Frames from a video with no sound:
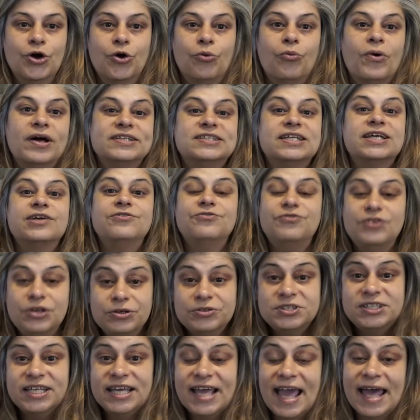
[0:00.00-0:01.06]
What's
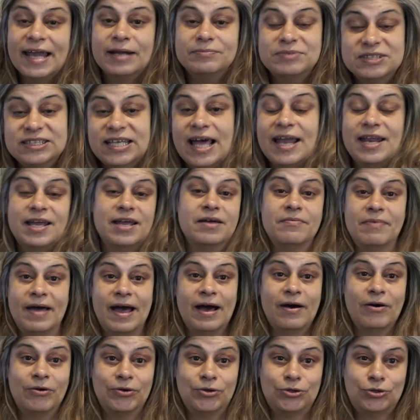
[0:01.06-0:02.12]
confusing and upsetting
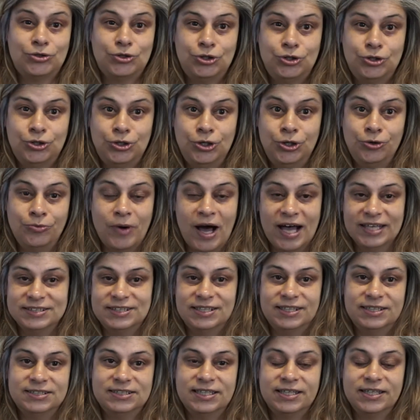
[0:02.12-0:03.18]
about
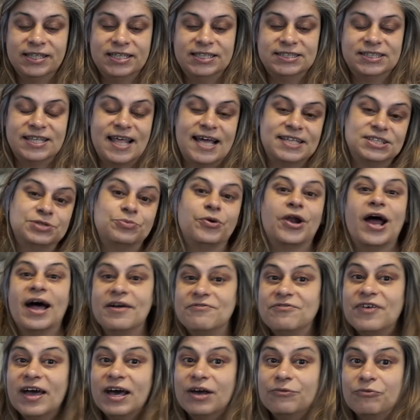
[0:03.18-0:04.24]
UASIs, at least that's what I
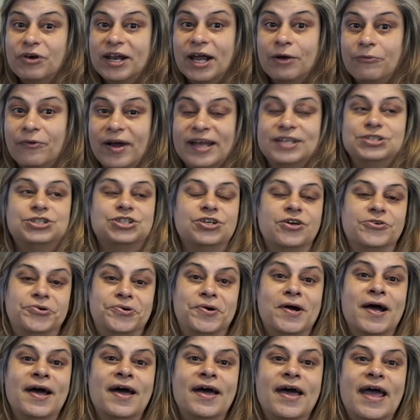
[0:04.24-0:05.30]
found when I went
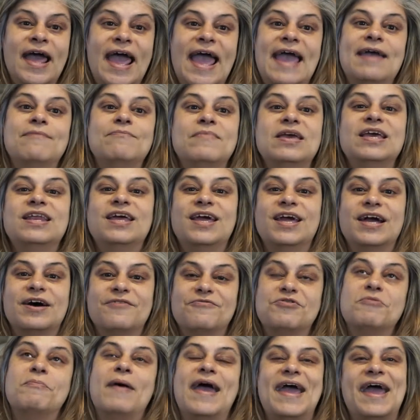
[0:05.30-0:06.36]
to a meeting
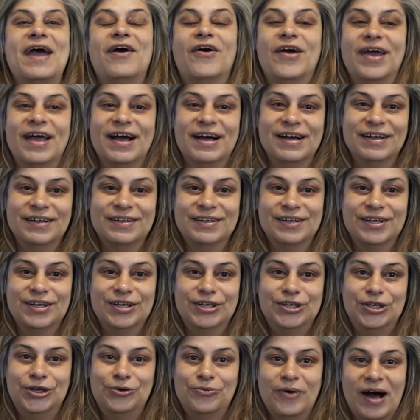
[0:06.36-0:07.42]
of the Bay Area
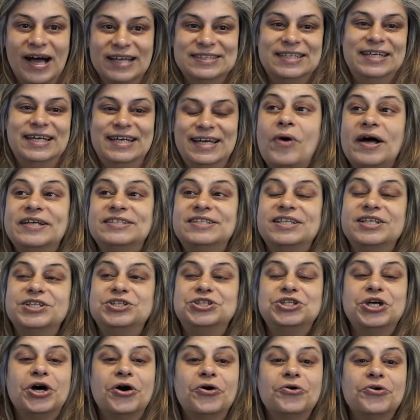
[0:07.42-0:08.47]
UASI, was the
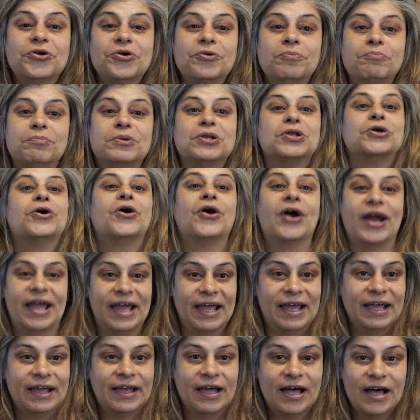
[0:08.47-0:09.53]
total
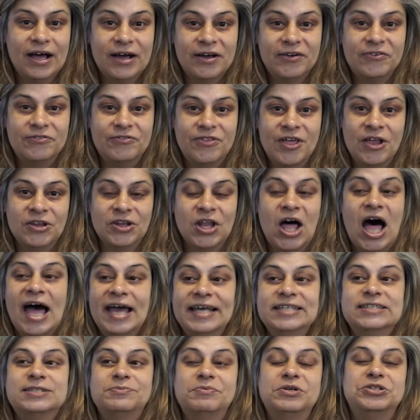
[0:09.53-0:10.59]
blurring of the
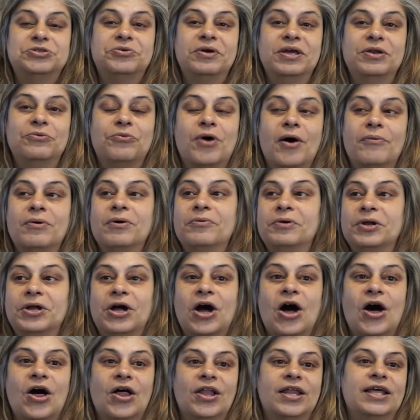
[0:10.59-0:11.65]
lines between what we would
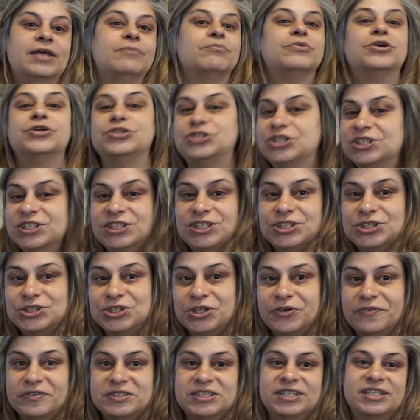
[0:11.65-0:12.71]
call emergency
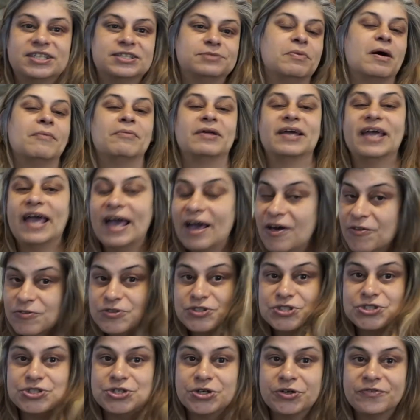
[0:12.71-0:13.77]
services, public health
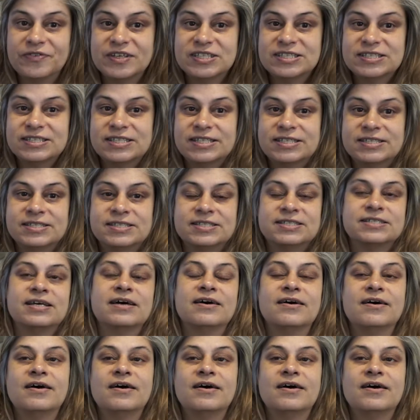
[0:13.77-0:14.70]
services,